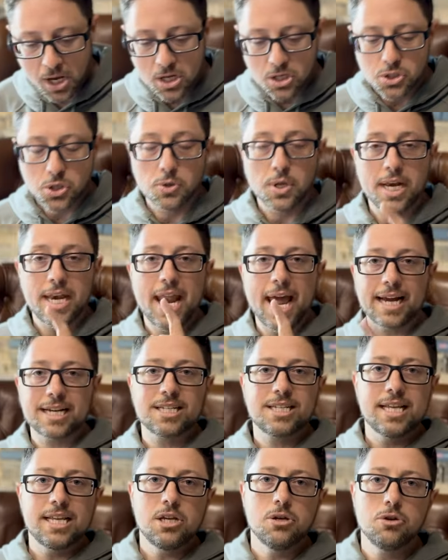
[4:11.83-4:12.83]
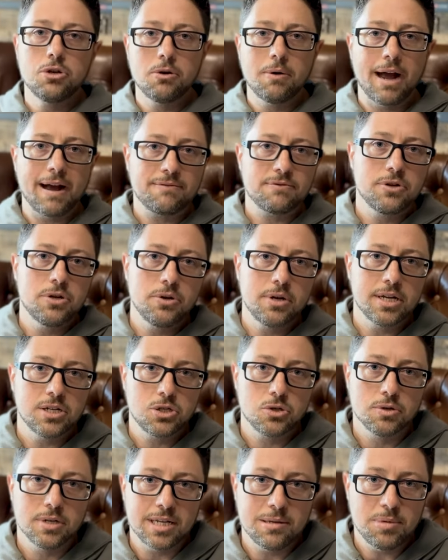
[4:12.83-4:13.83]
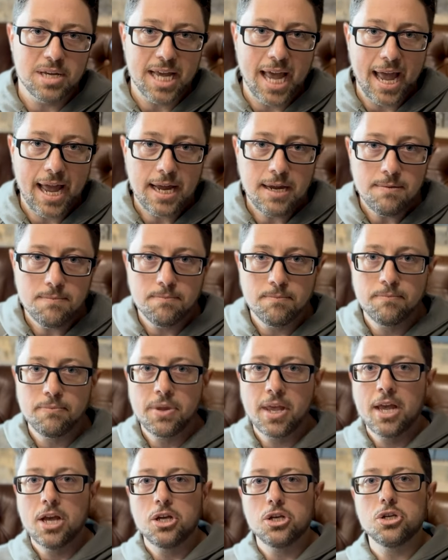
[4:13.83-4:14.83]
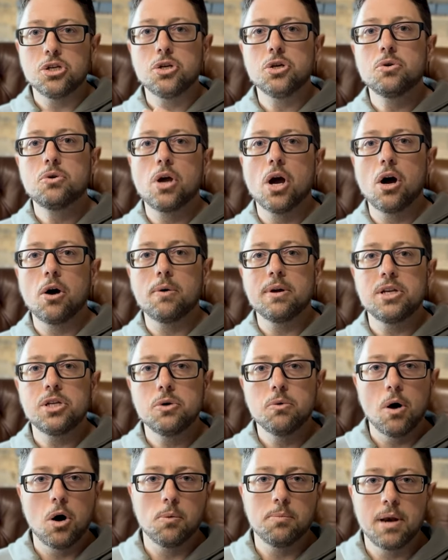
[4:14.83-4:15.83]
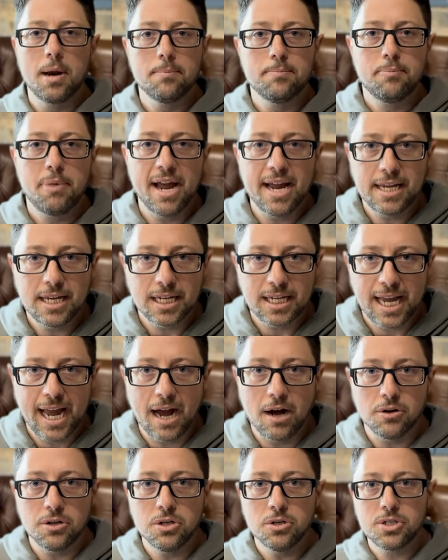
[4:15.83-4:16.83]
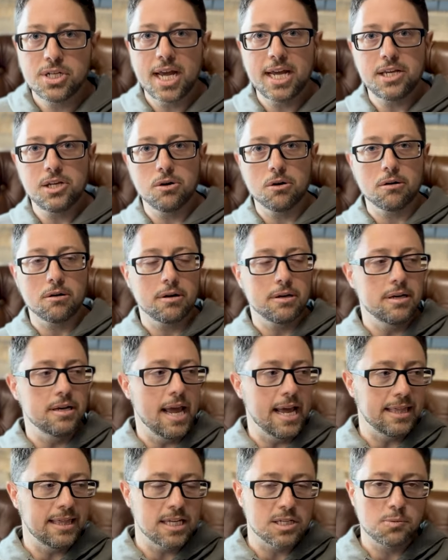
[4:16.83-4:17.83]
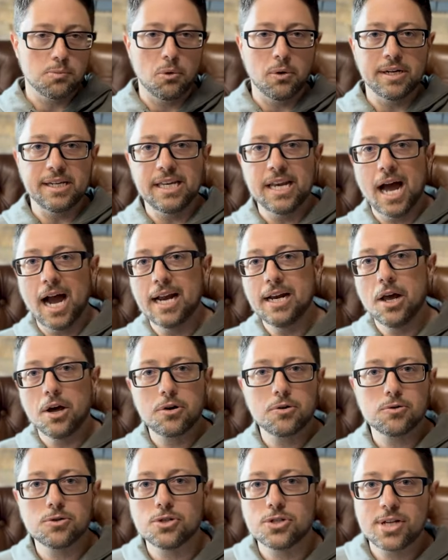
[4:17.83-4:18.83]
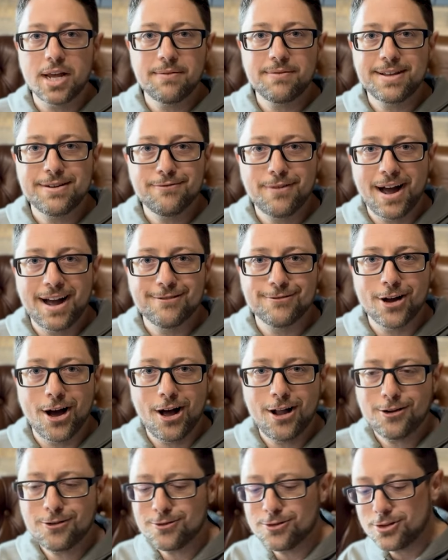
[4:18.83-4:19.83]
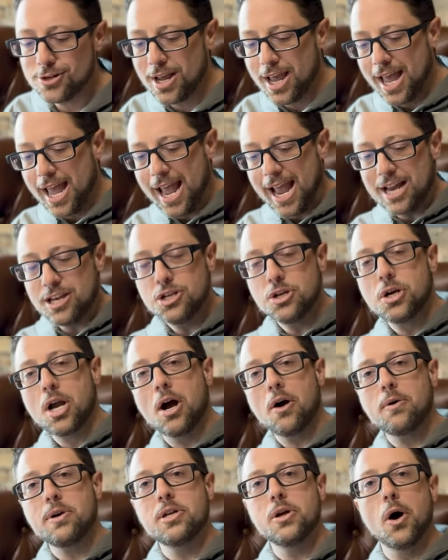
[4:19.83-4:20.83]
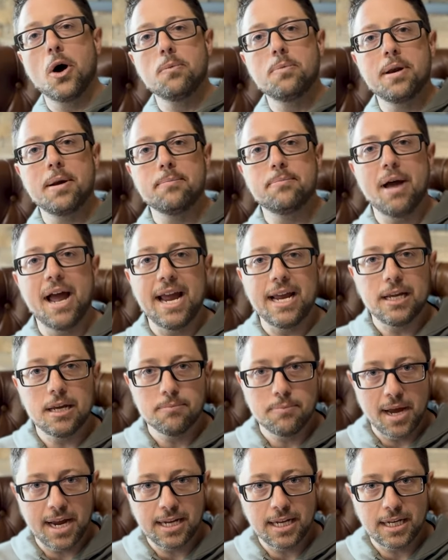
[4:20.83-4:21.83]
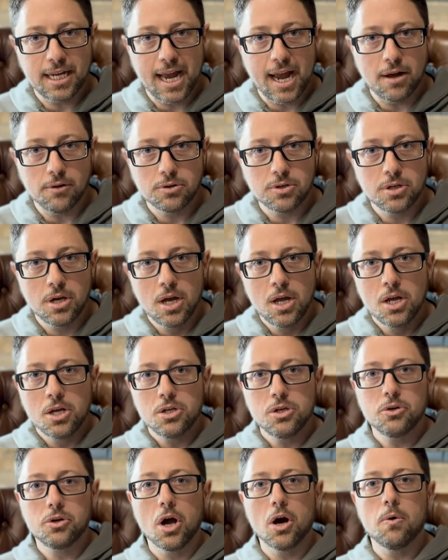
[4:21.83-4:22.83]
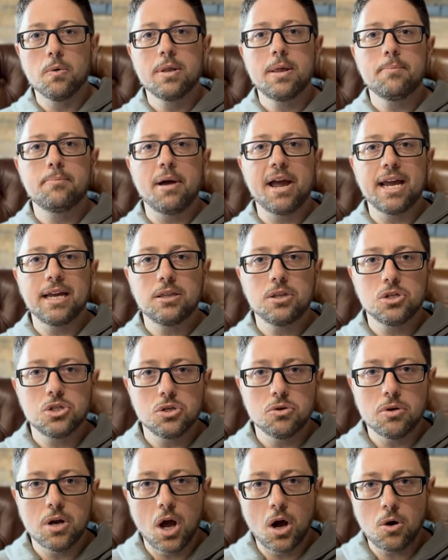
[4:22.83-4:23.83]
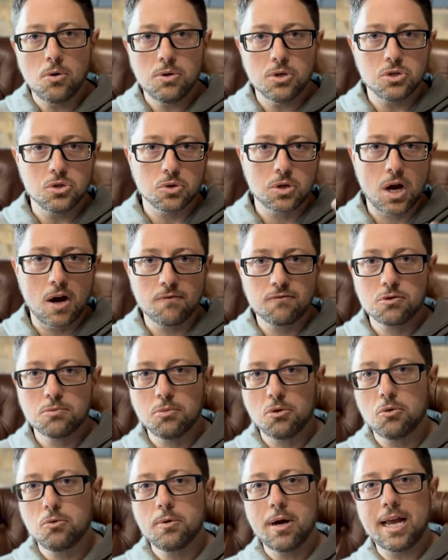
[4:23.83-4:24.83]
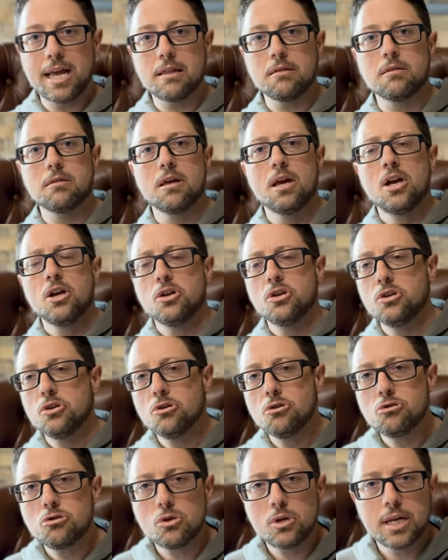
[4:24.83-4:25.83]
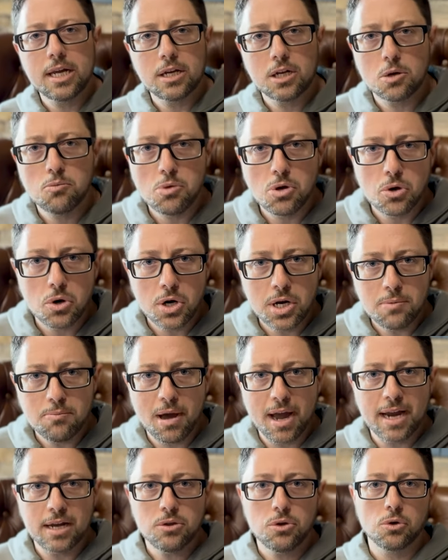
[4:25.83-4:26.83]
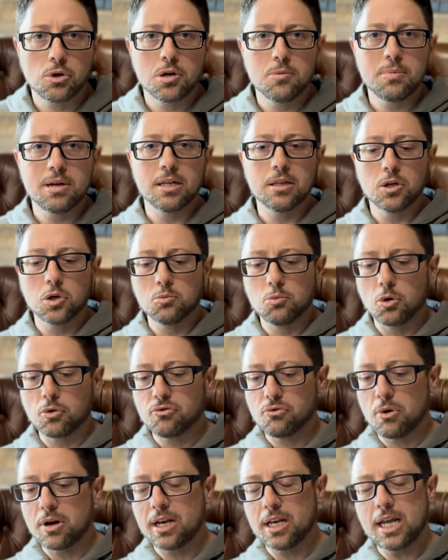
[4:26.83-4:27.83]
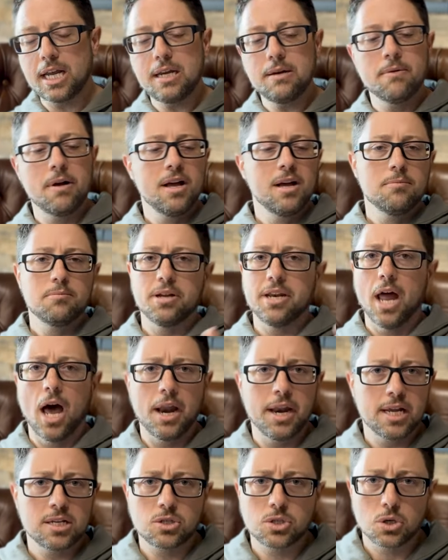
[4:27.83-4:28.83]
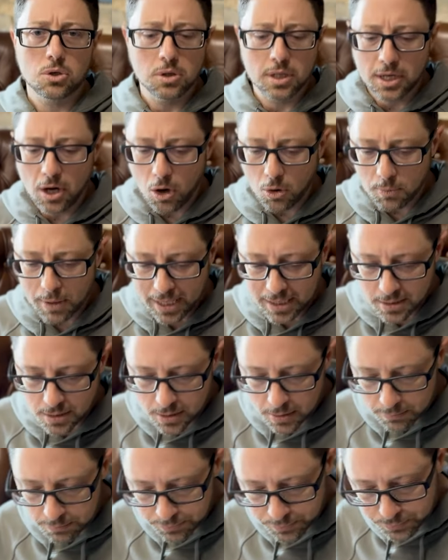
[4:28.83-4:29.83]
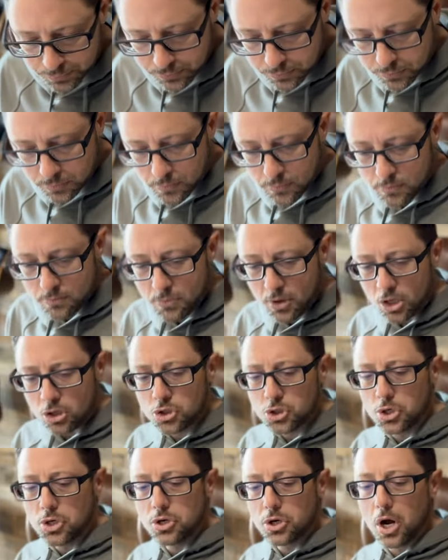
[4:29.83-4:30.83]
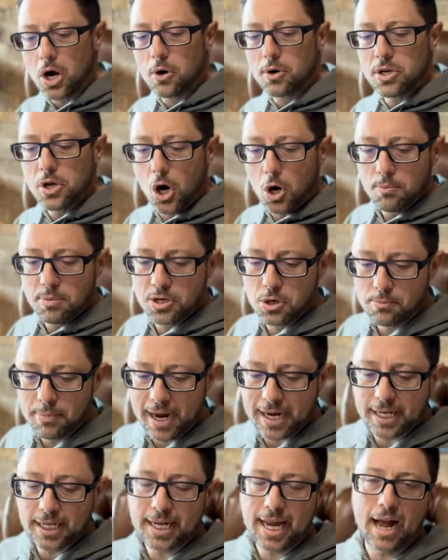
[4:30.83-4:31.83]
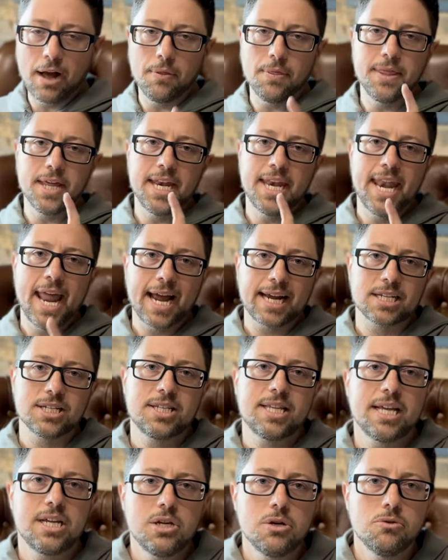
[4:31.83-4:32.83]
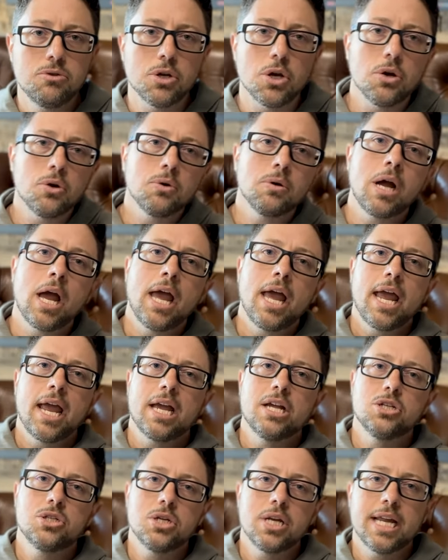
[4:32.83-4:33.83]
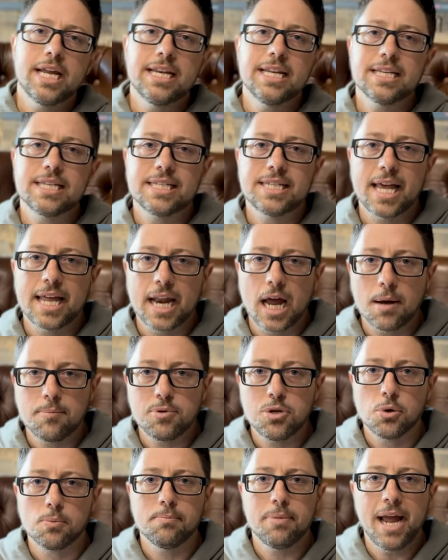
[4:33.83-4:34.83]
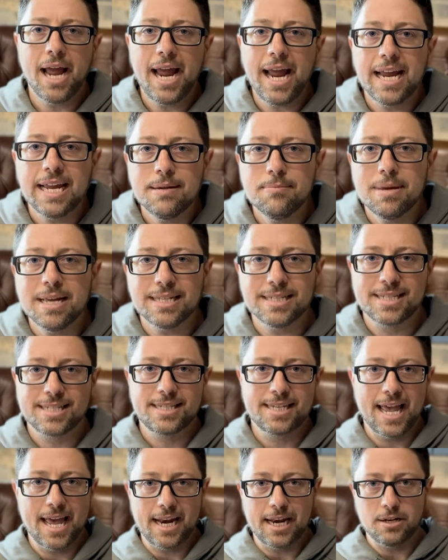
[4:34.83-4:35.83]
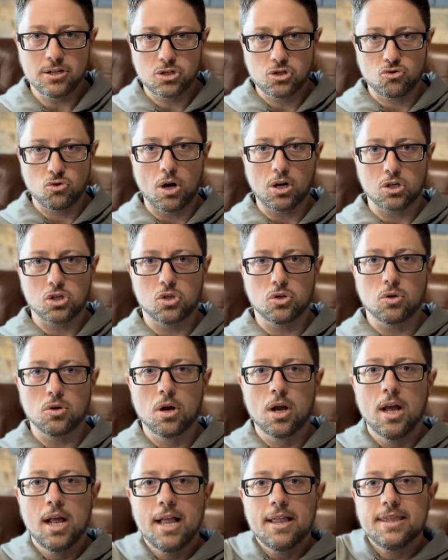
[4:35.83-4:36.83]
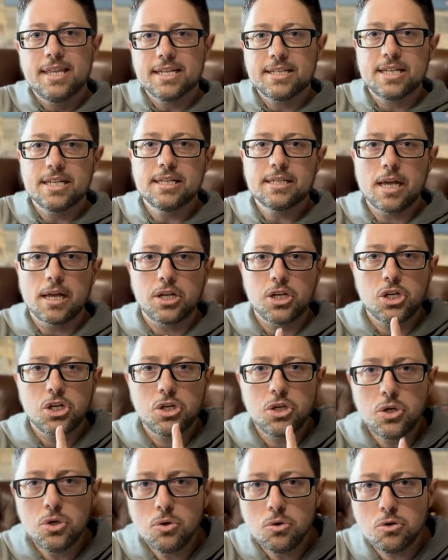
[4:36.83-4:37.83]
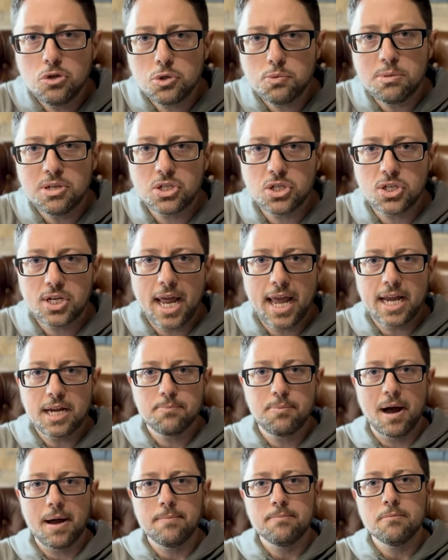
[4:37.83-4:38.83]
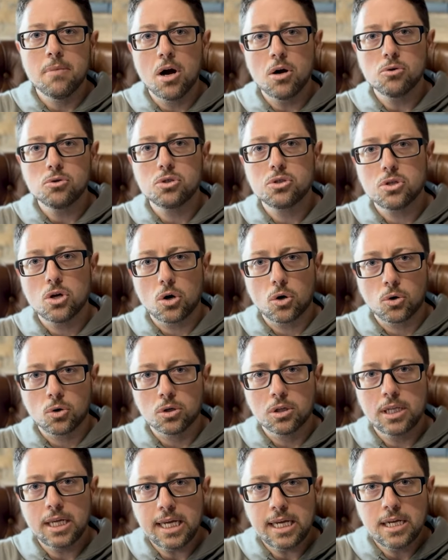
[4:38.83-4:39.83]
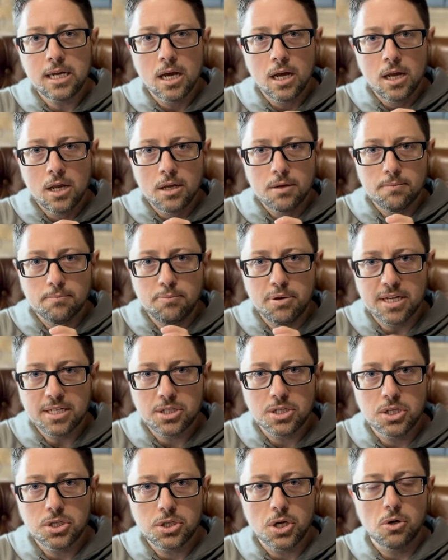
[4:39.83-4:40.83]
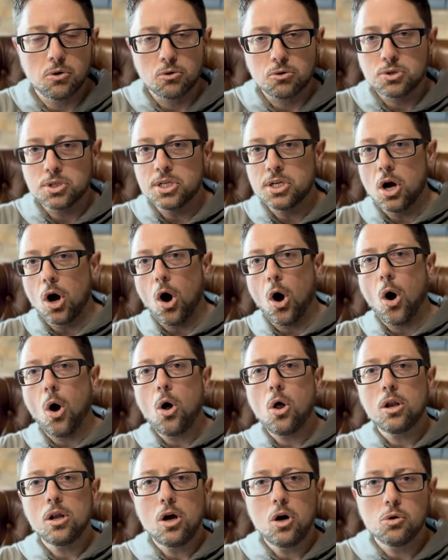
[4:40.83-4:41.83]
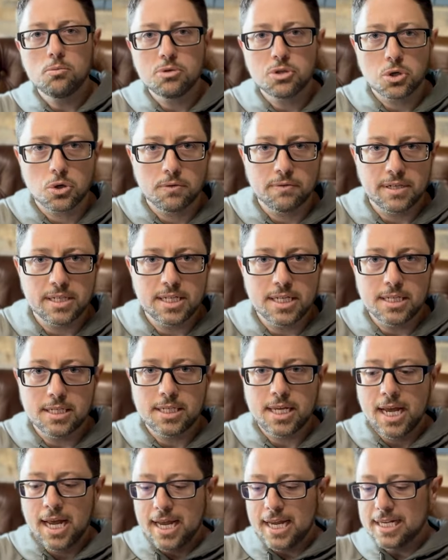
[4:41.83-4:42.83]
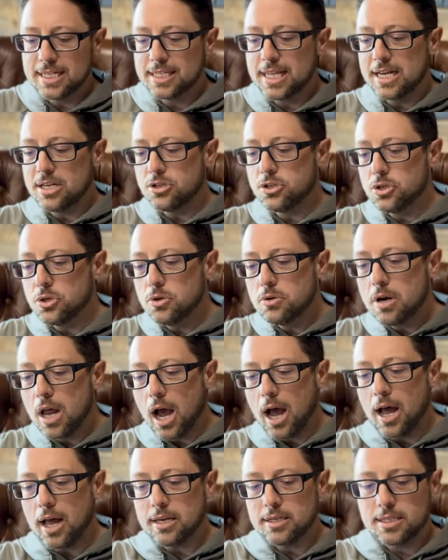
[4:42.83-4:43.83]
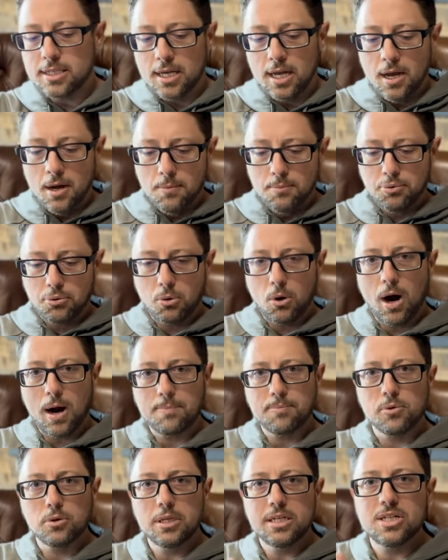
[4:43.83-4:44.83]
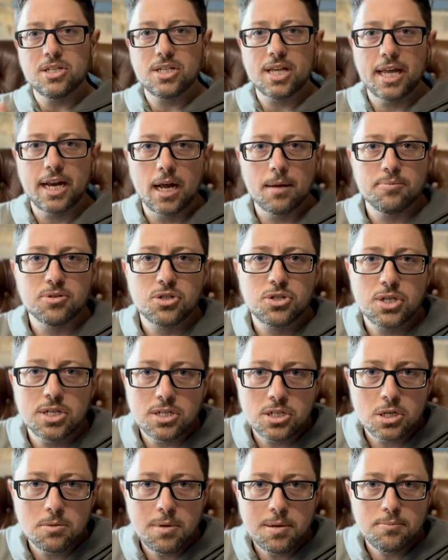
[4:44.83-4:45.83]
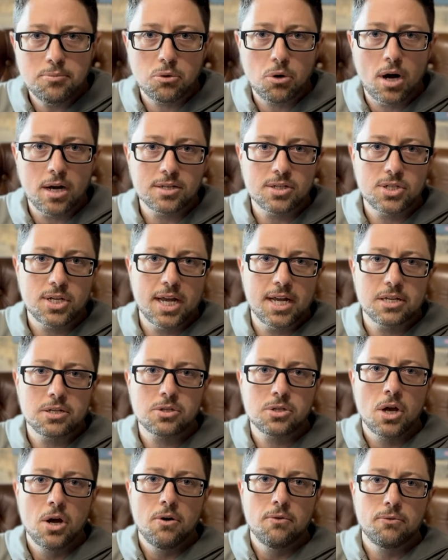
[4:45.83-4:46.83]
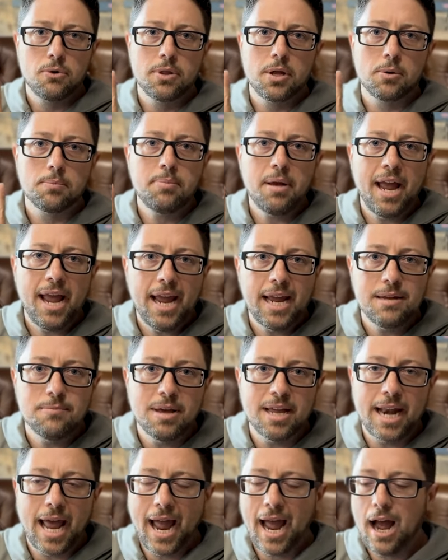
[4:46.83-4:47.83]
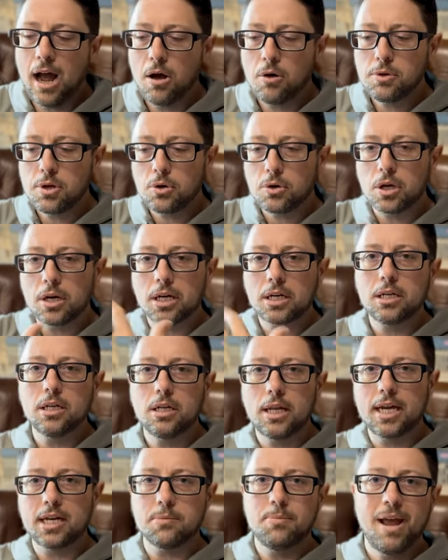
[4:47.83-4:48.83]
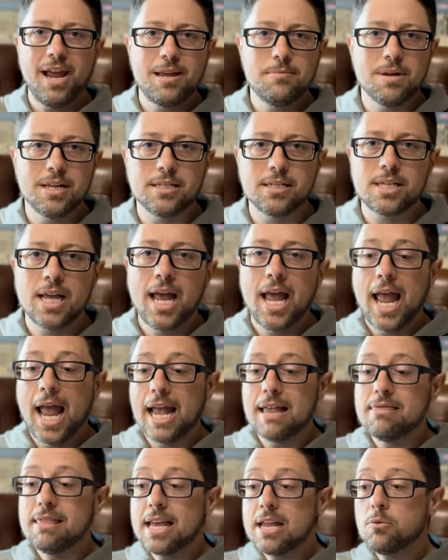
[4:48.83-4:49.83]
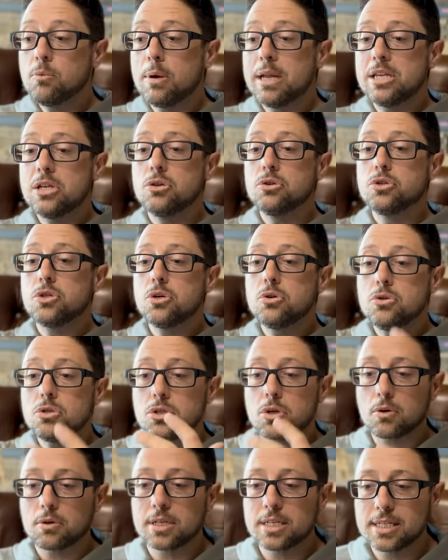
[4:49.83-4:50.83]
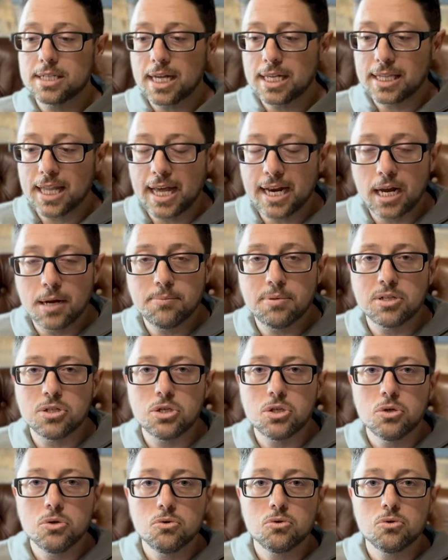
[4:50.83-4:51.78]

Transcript: So the next thing you do after you get your DBA you go and you open a bank account. You take your, at this point, $975 and you go and you open a bank, bank account. You go with a bank that you know, that you're comfortable with, usually a community bank. They're going to be a little more friendly, but not necessarily always. So you go and you open your bank account. The next thing you do is you need to set up your payment set structure. This is a huge mistake by most early business owners in all home services is they do not properly set up system and process for their payment, how they're going to collect payments. And then when you do start to set that up, it's